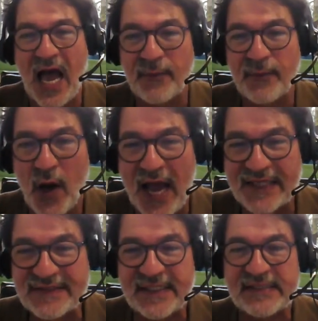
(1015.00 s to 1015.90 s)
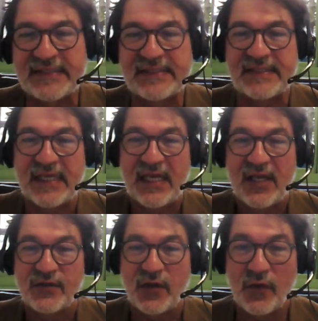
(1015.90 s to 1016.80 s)
amino acids,
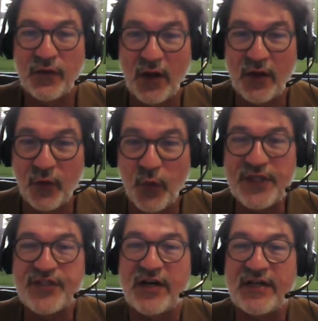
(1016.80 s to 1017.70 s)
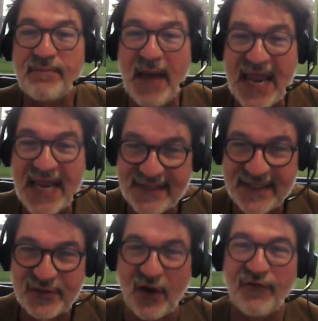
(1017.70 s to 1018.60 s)
so which are the
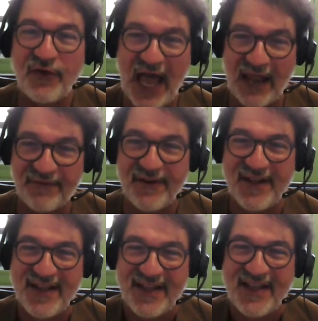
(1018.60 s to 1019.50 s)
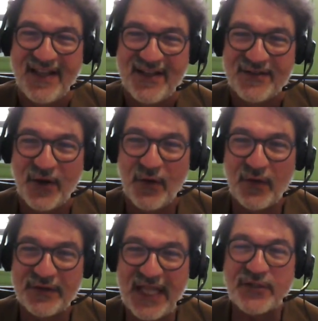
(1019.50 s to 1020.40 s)
basis of life.
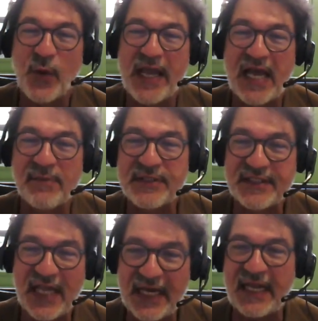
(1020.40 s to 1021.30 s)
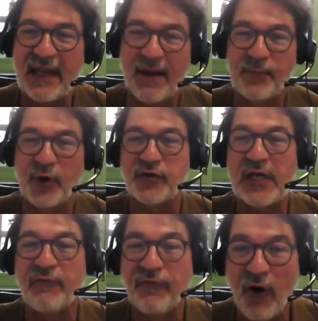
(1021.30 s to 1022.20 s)
So that's why I'm studying
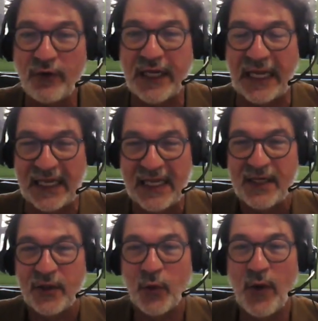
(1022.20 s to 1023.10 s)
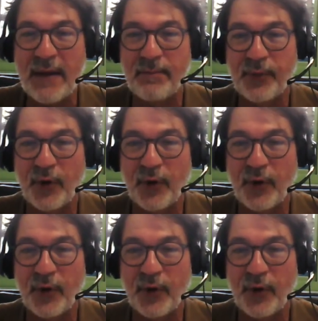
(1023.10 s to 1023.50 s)
protein folding, the way